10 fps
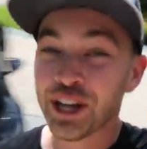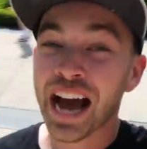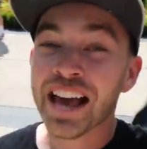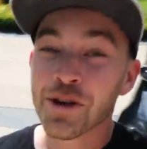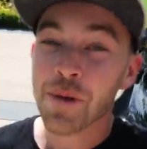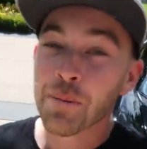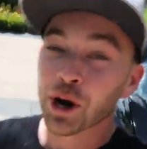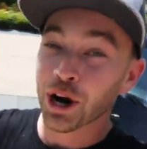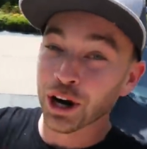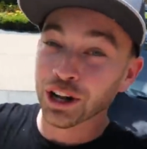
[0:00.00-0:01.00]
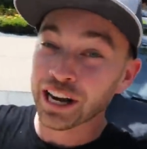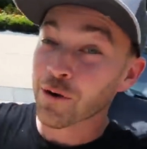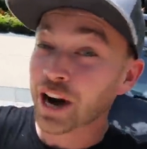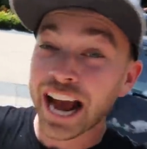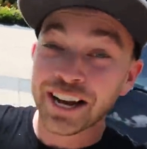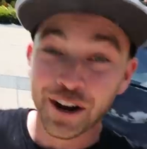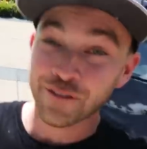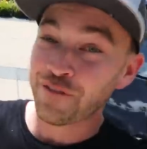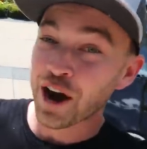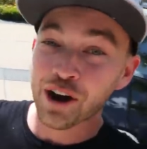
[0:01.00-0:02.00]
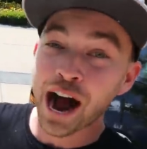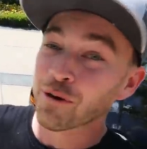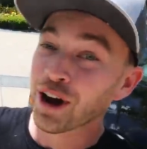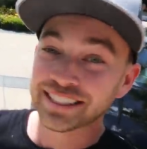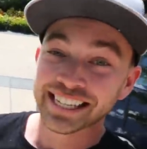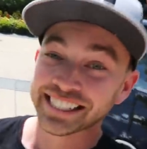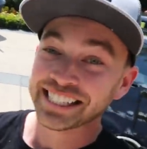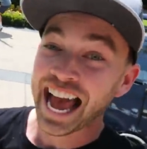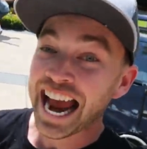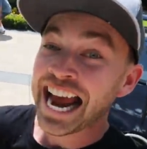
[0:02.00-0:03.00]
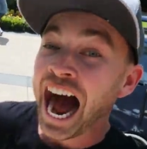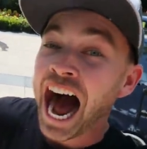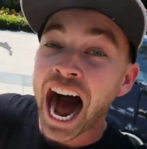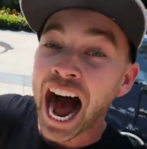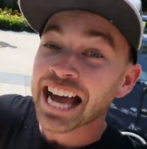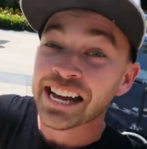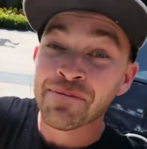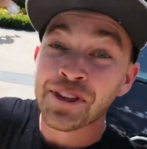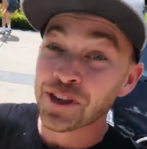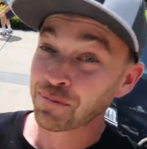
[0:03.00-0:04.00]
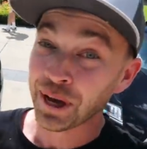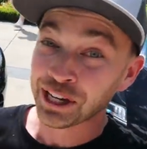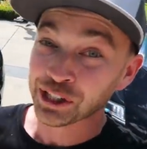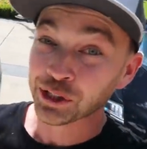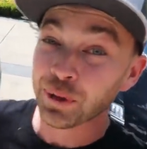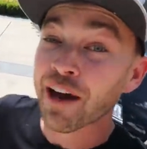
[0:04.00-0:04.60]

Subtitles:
Do you guys remember earlier when I couldn't figure out what to say? I am speechless.